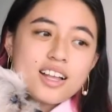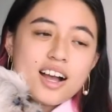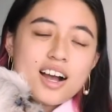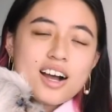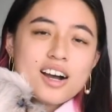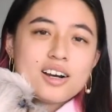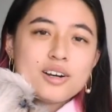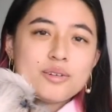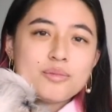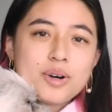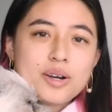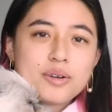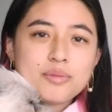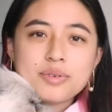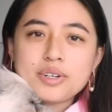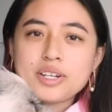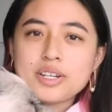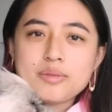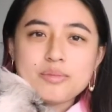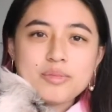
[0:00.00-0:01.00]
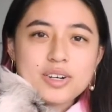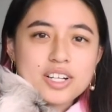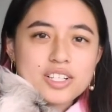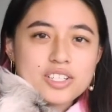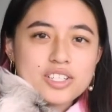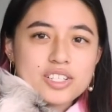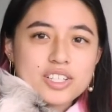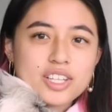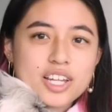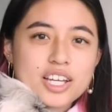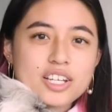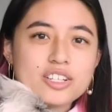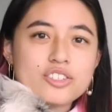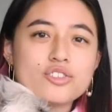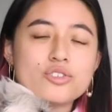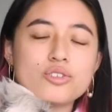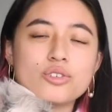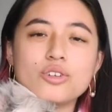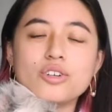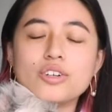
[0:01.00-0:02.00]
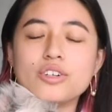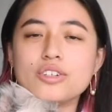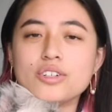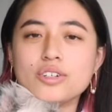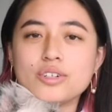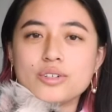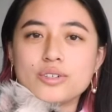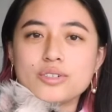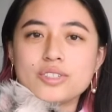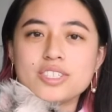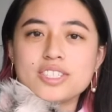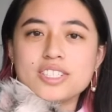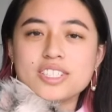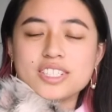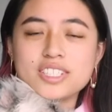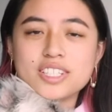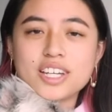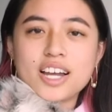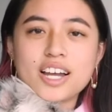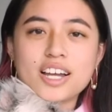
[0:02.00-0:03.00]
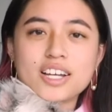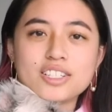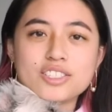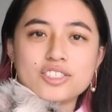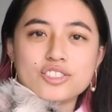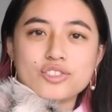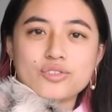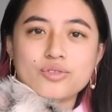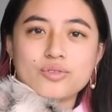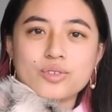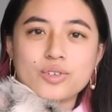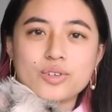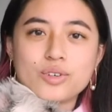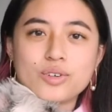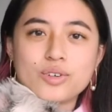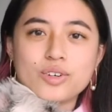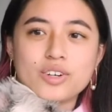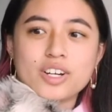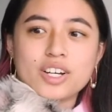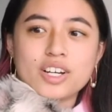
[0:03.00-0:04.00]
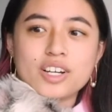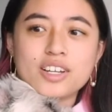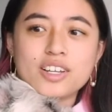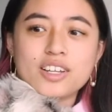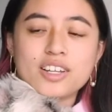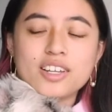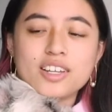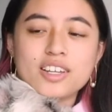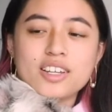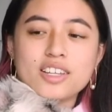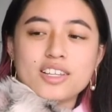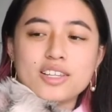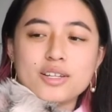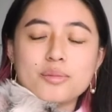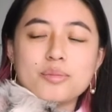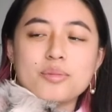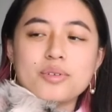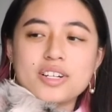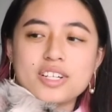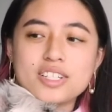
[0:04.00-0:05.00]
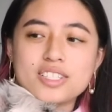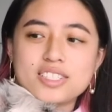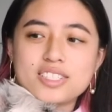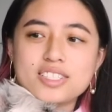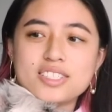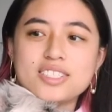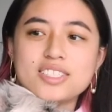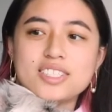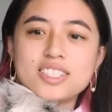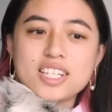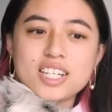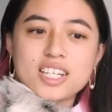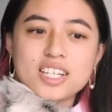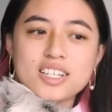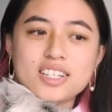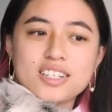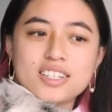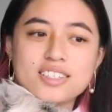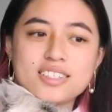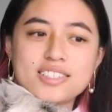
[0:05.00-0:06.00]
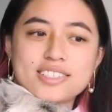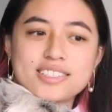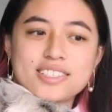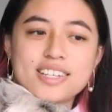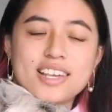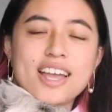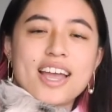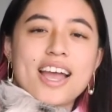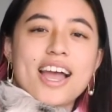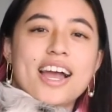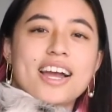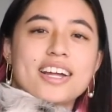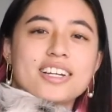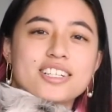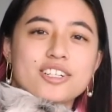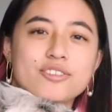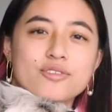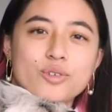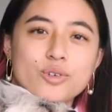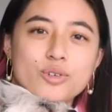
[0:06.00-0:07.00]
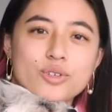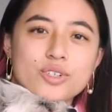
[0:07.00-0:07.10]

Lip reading: I've pretty much like drawn all the designs for the prints and stickers, and I've